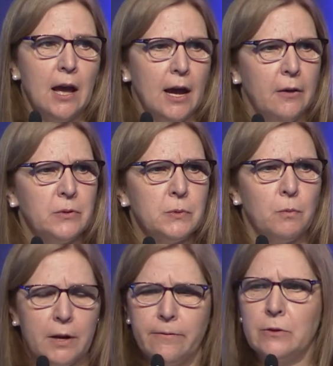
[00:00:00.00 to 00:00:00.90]
I was
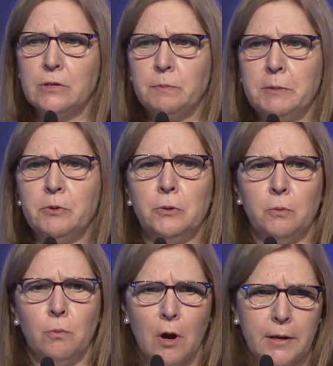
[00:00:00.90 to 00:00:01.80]
one of those people who
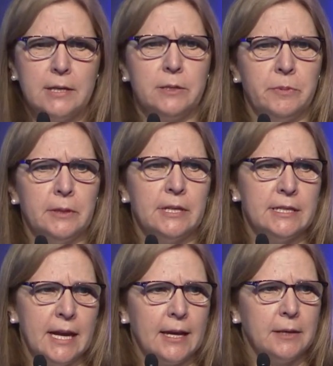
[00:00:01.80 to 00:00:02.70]
wanted to build a
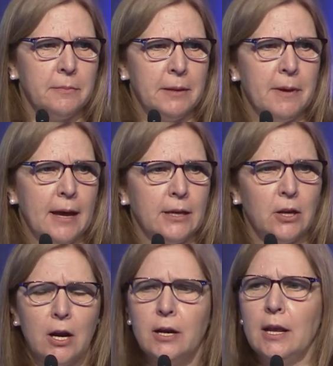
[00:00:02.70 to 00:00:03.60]
deck in my
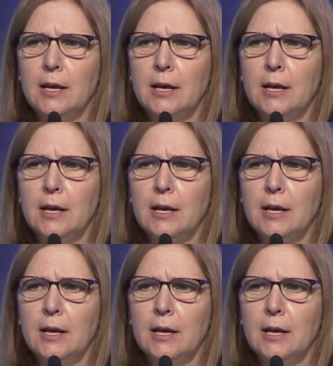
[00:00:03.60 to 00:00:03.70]
backyard,